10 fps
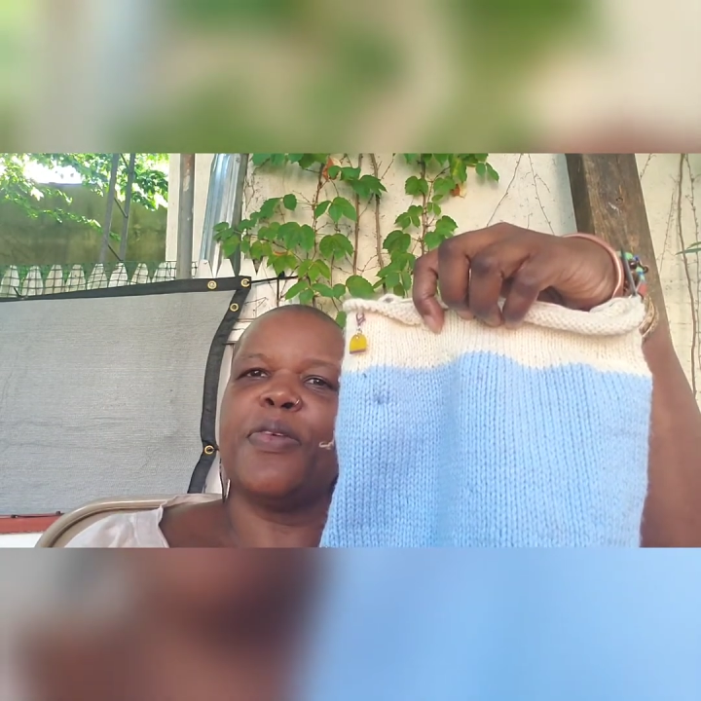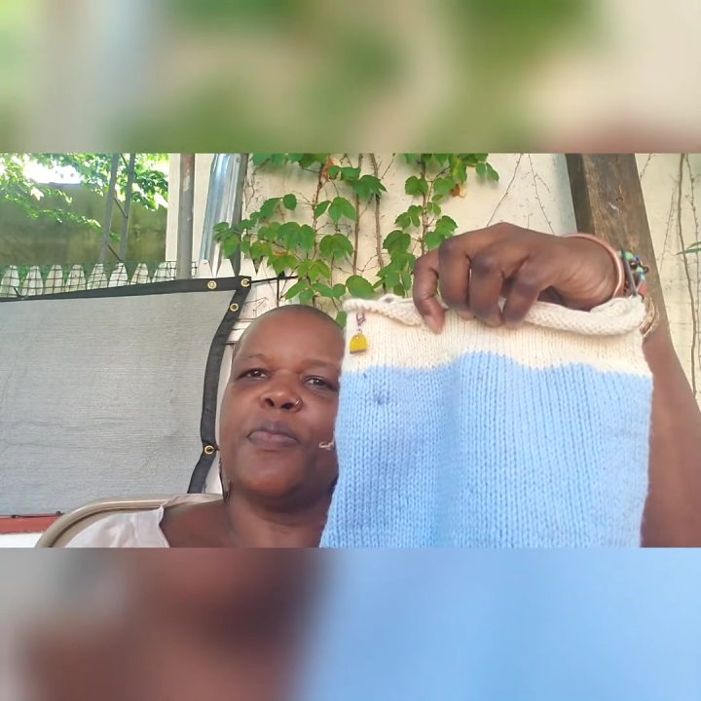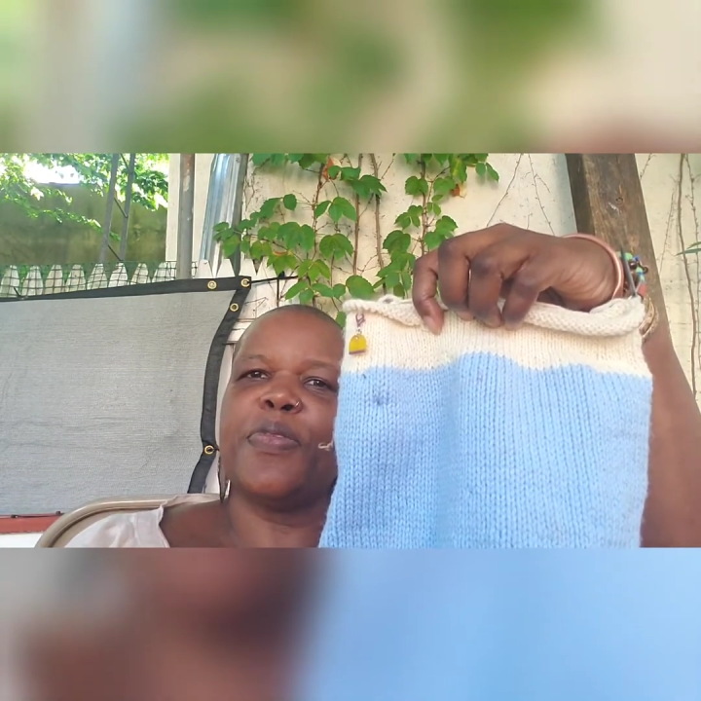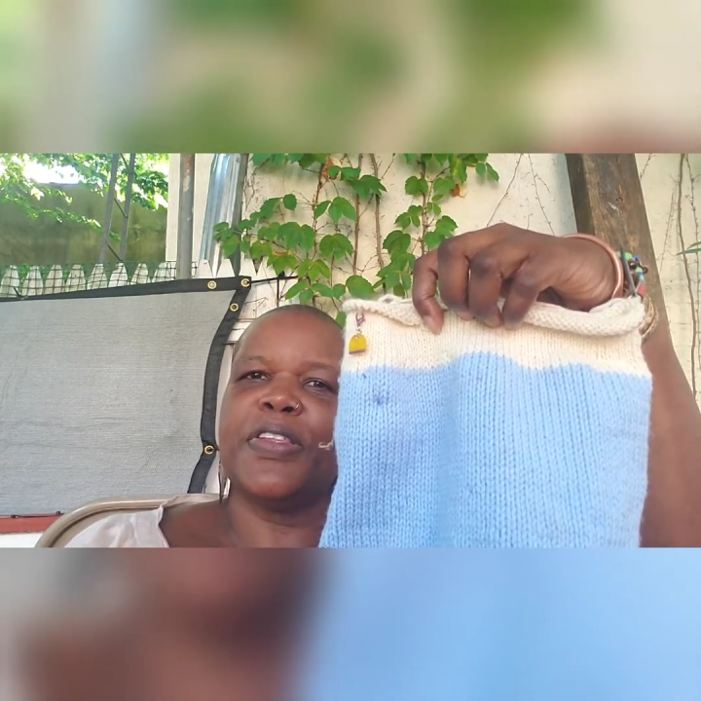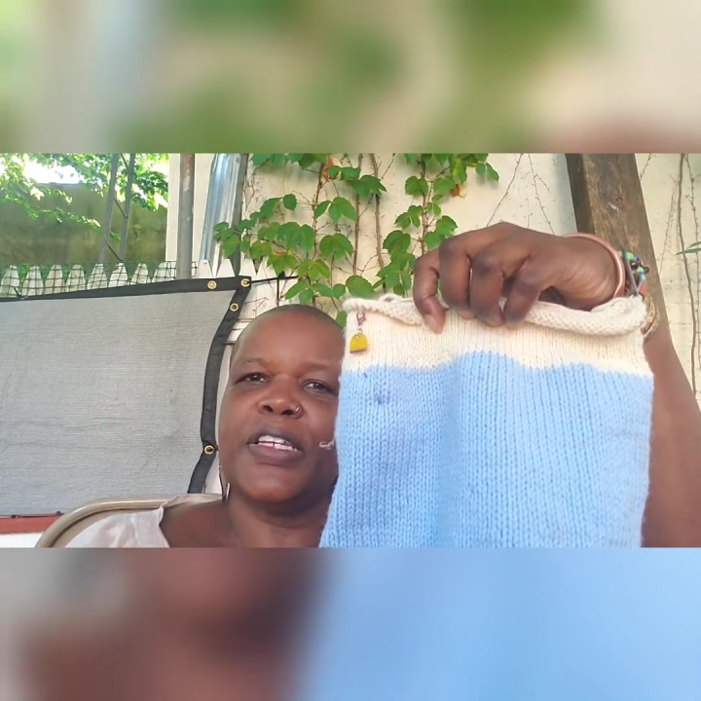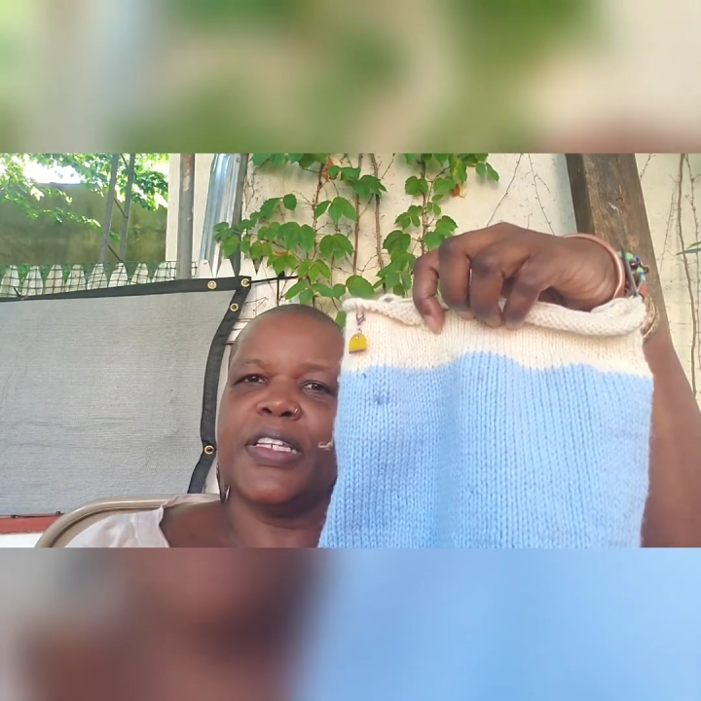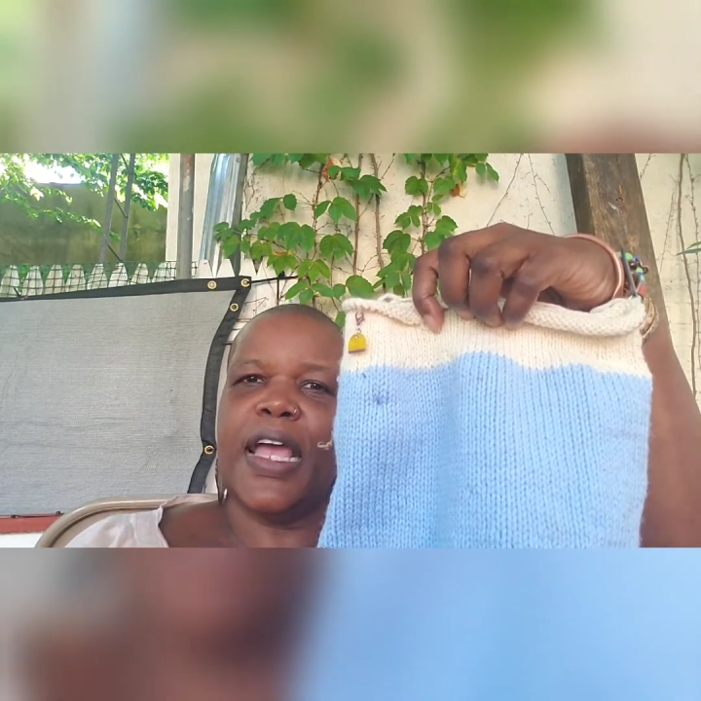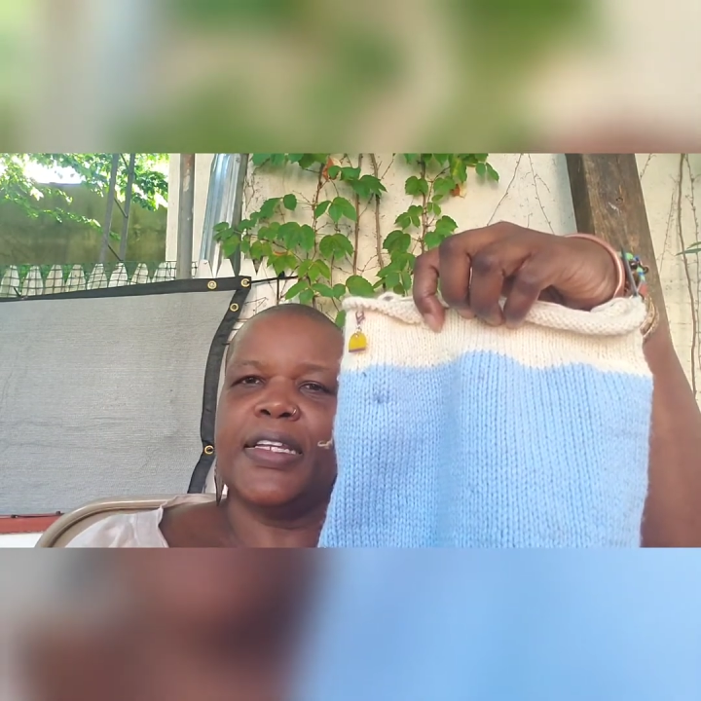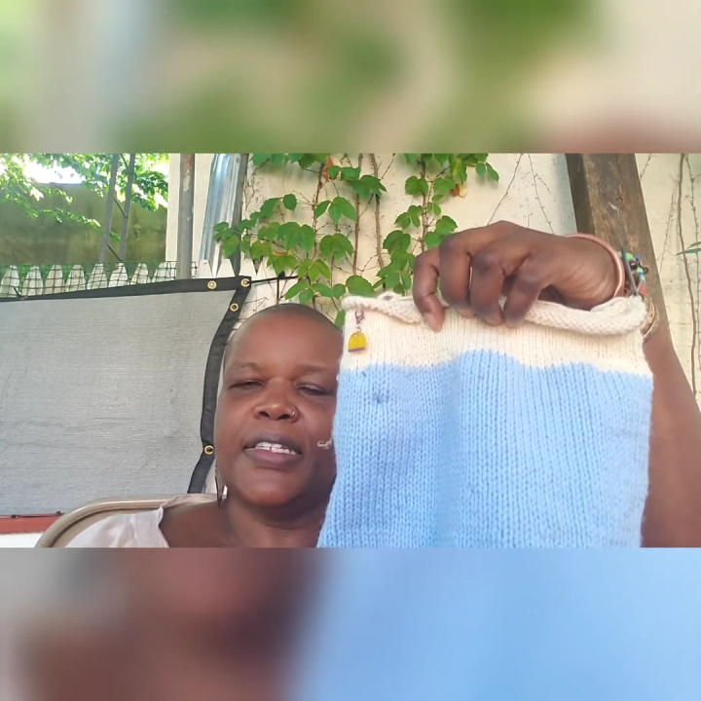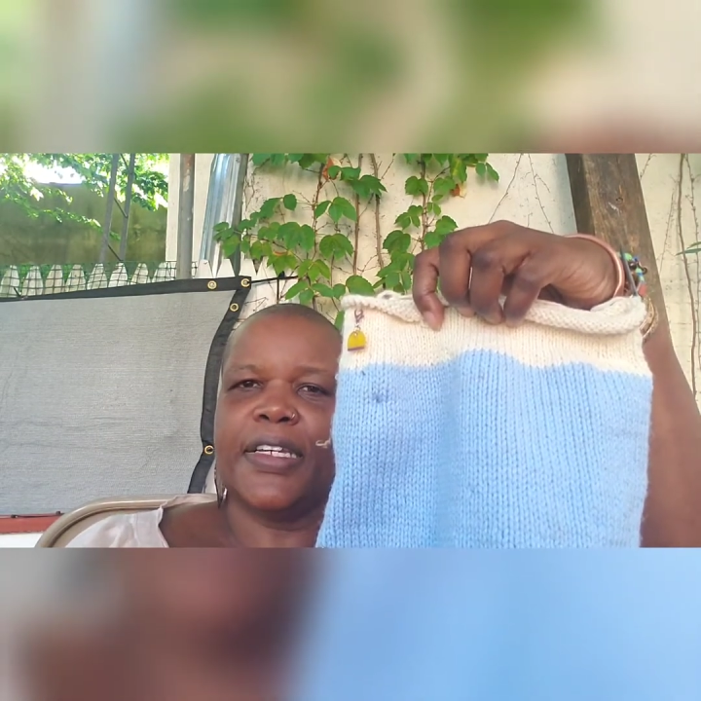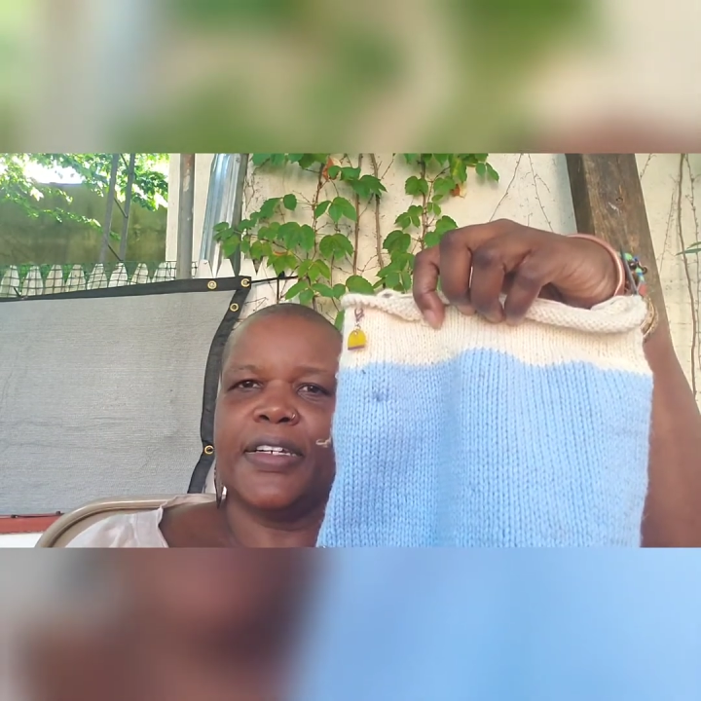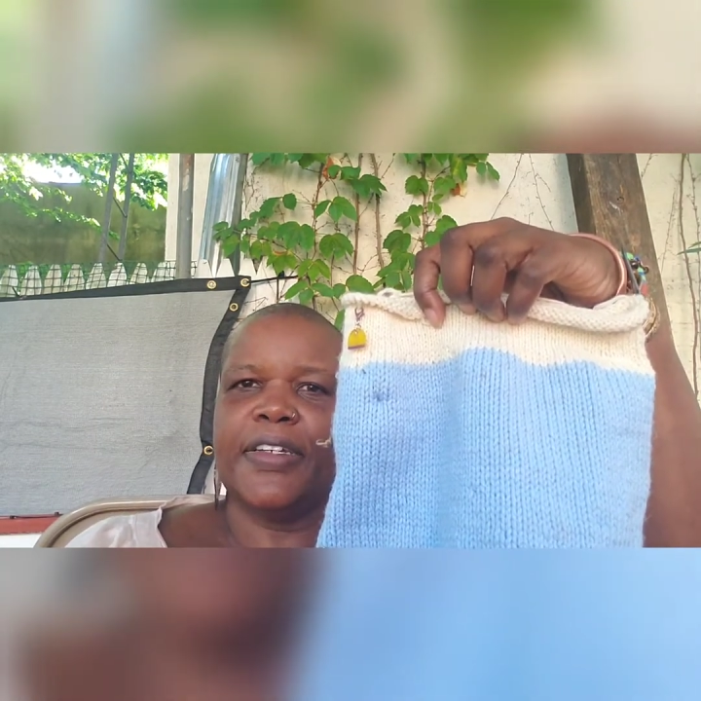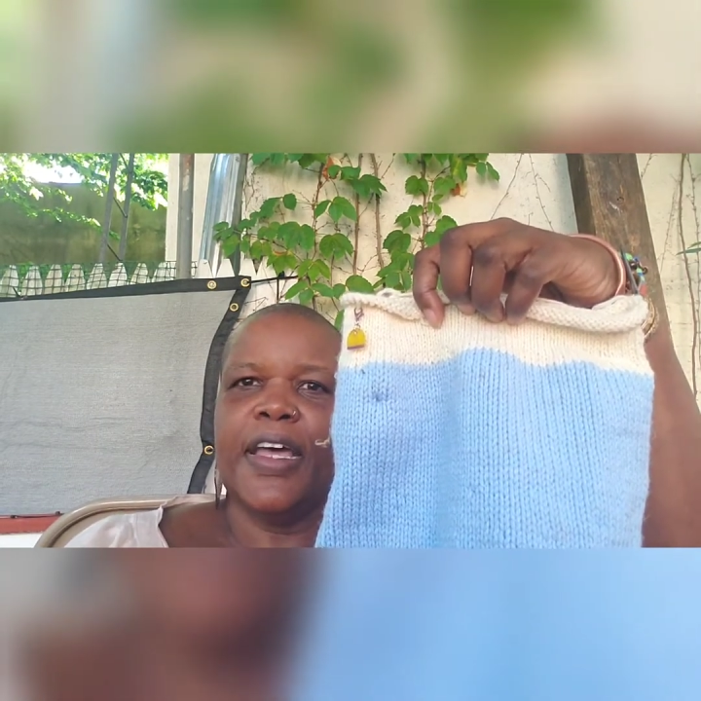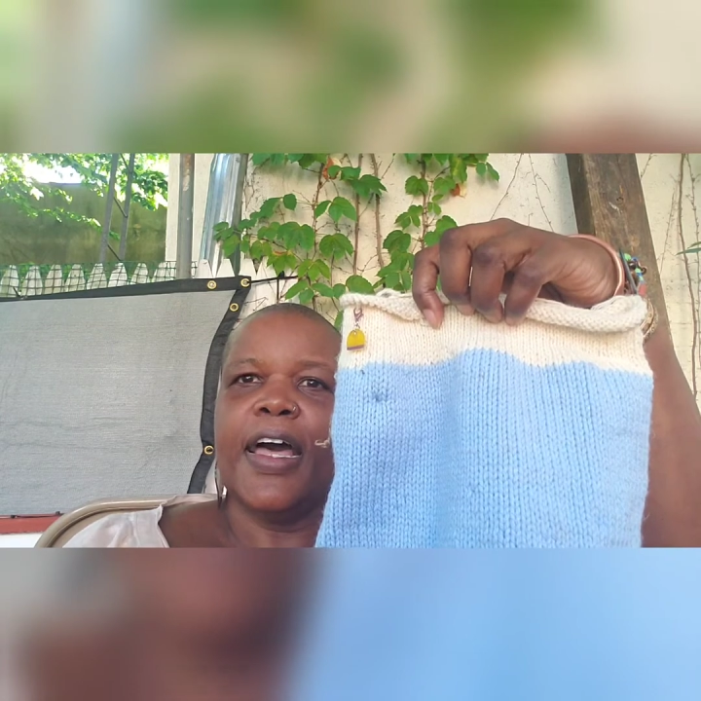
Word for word: brilliant idea